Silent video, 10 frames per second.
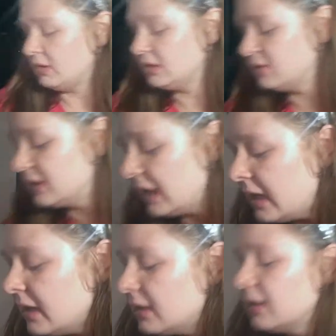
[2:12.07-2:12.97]
going to
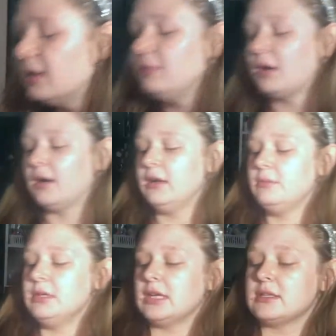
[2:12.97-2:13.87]
take the
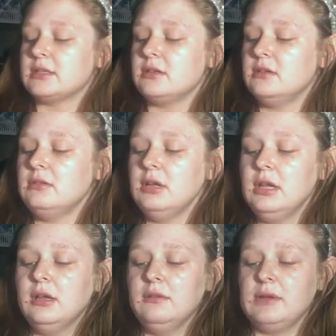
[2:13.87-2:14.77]
Badescu
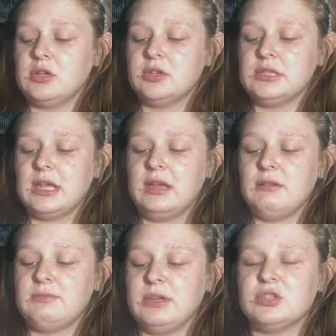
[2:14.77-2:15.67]
Facial
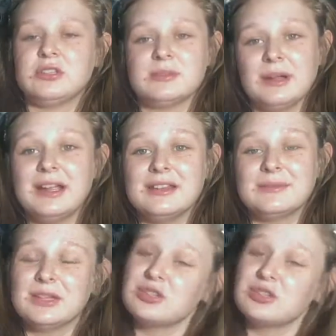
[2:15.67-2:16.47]
Spray